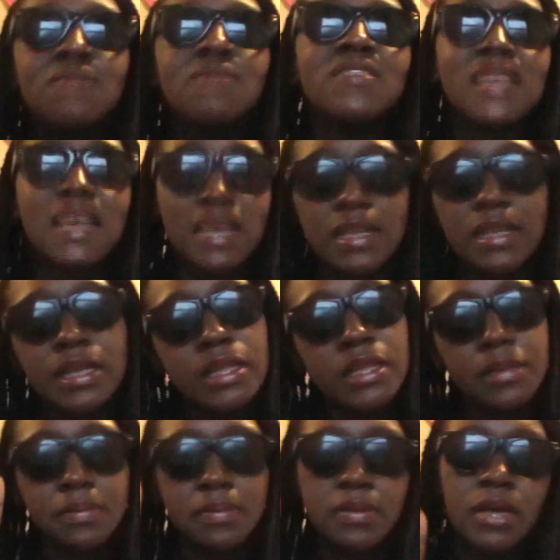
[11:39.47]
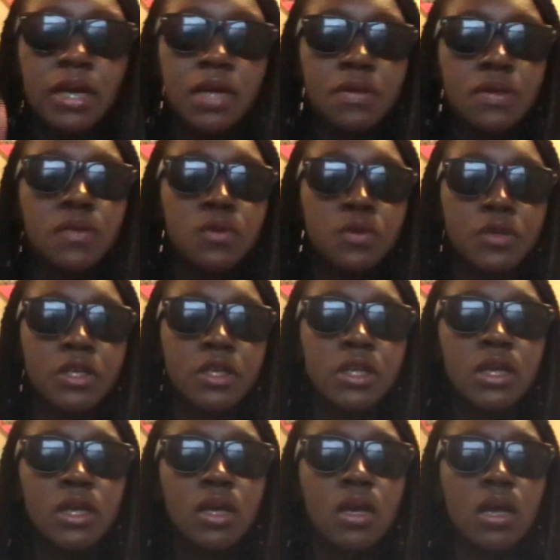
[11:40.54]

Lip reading: second clip I recorded.